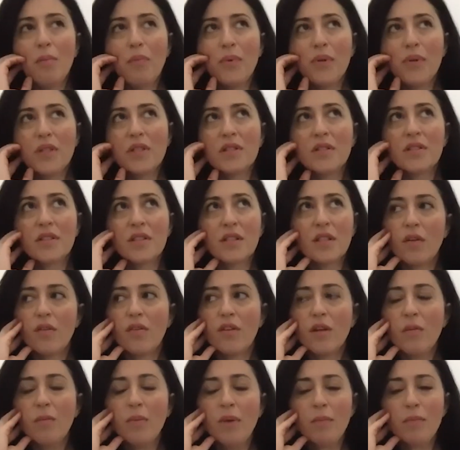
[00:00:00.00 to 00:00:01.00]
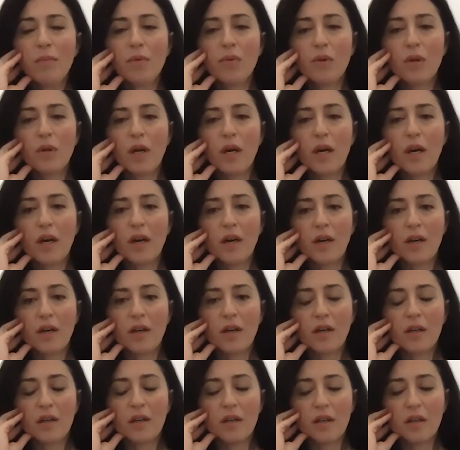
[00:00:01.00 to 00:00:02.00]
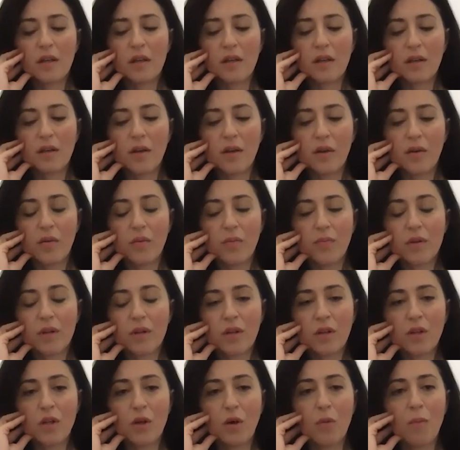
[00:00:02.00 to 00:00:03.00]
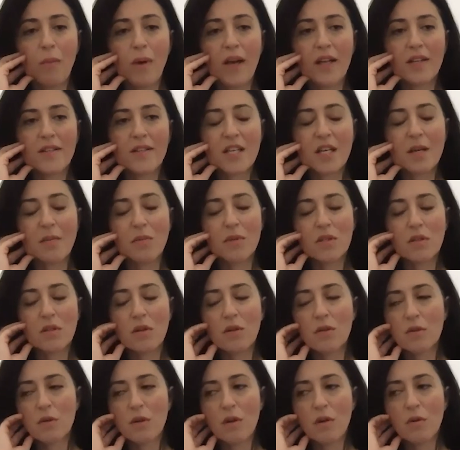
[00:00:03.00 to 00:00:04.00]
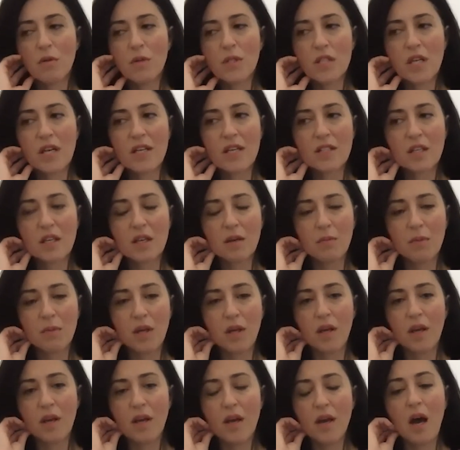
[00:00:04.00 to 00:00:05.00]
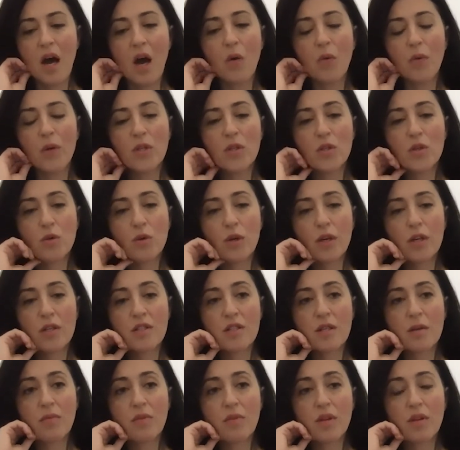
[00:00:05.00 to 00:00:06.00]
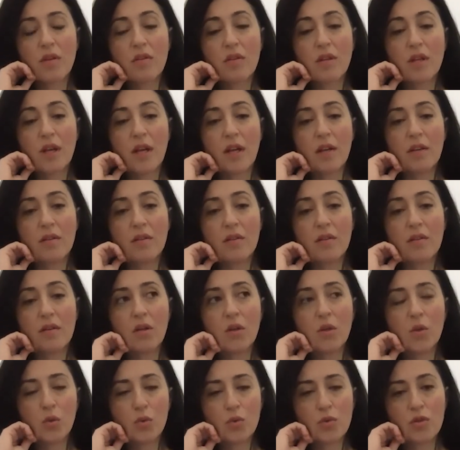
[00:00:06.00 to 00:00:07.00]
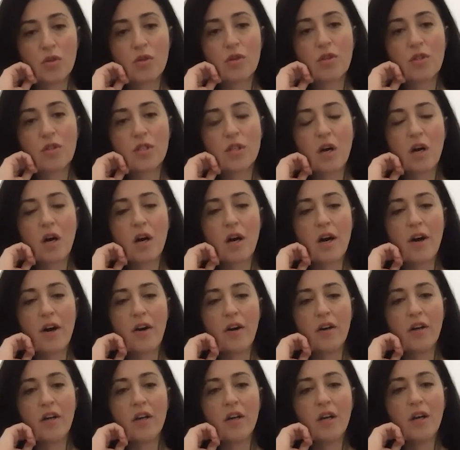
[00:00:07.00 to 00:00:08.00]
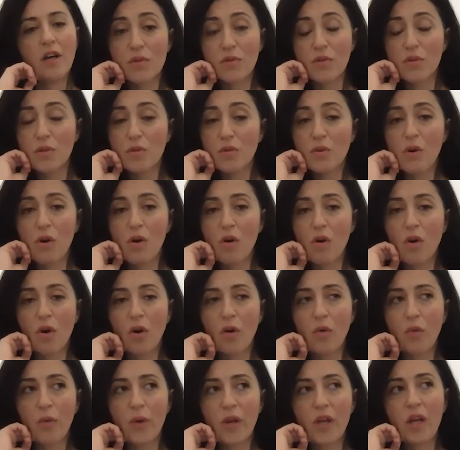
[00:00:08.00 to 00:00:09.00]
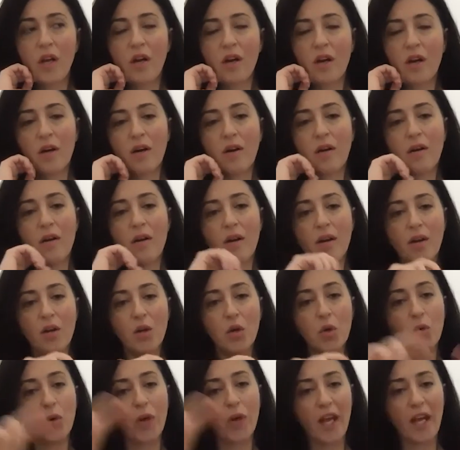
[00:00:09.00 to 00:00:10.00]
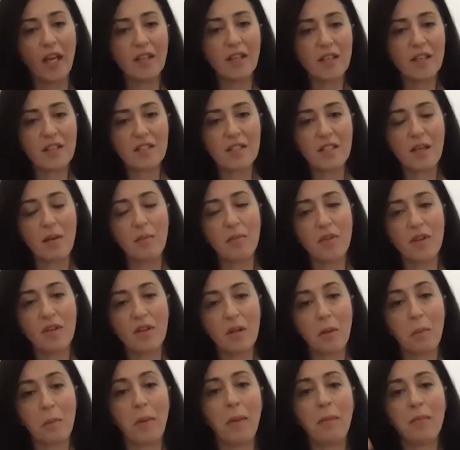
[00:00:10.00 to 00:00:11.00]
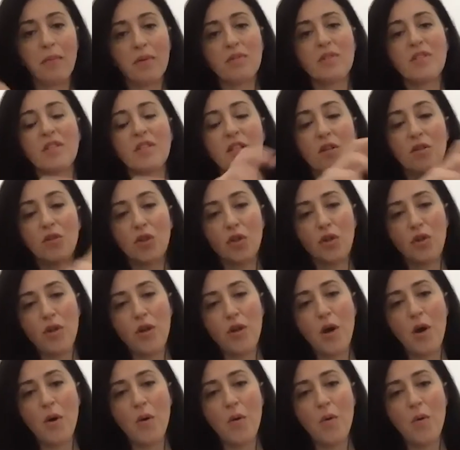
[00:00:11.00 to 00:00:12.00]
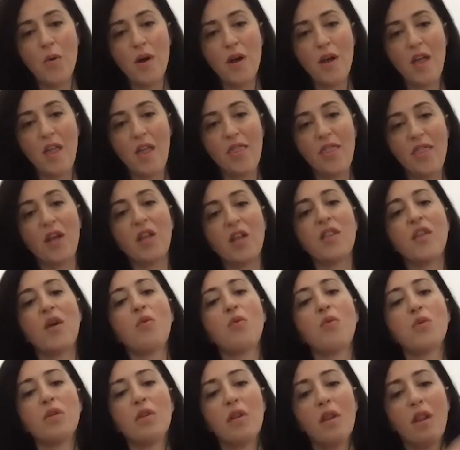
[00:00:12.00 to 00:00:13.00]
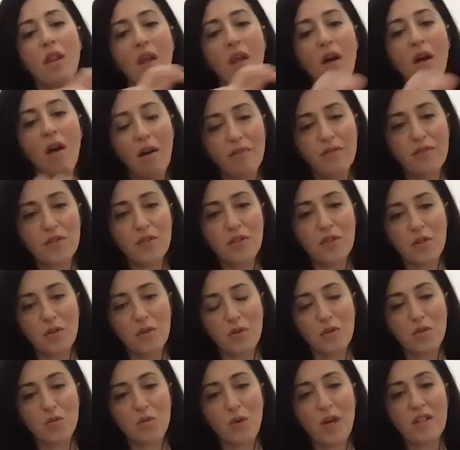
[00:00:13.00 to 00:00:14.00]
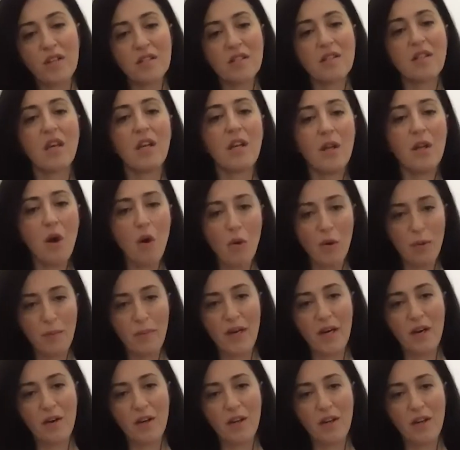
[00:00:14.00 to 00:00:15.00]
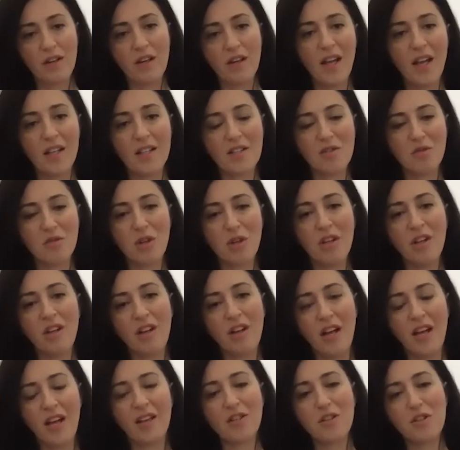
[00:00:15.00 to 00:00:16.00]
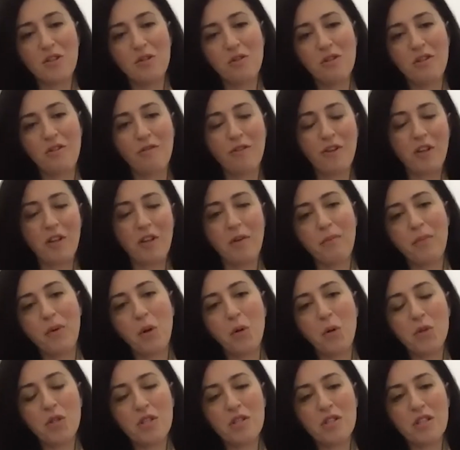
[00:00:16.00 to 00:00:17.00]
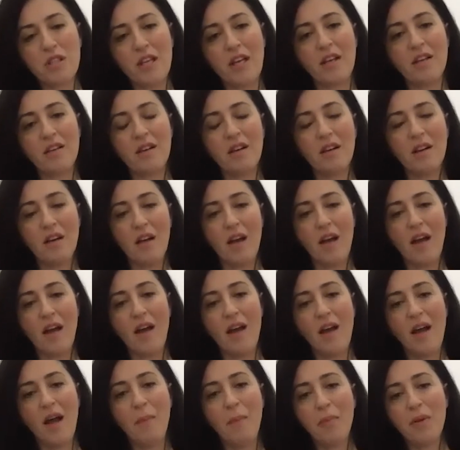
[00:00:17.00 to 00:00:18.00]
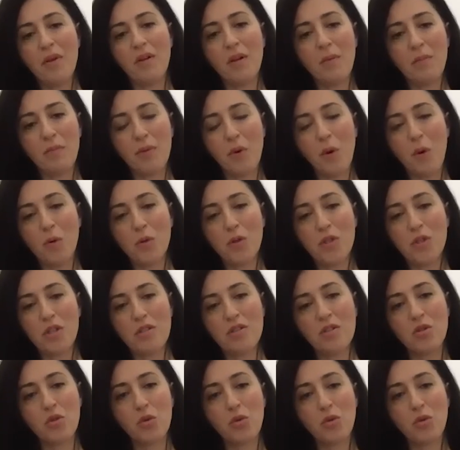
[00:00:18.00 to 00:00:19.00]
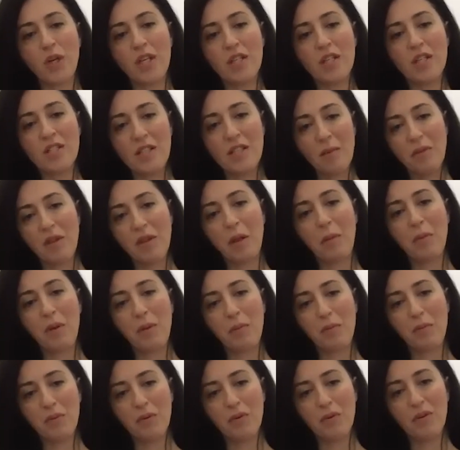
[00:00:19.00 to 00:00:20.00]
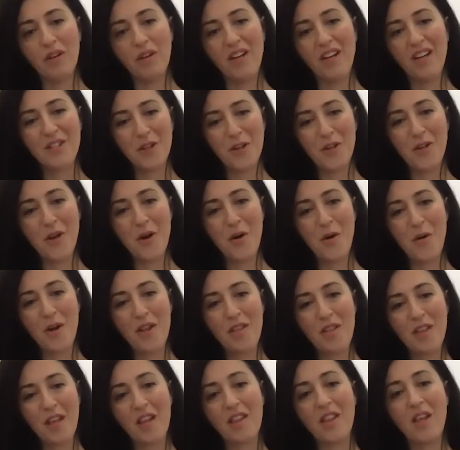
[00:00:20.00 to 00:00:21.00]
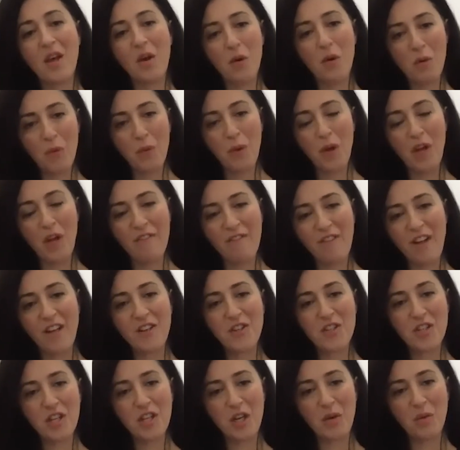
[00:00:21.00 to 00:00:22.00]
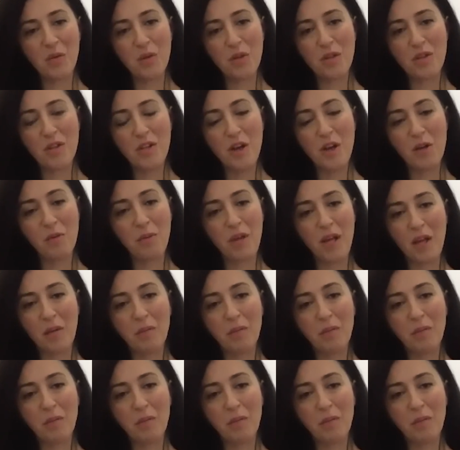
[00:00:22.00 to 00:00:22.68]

But I think people are, my team is always asking me, are we doing something that users are to do, or we are creating something that people still don't know and they would love to use once they know about it? It's really like two different approaches. Like Apple approach is to create something people don't know, and they eventually would not be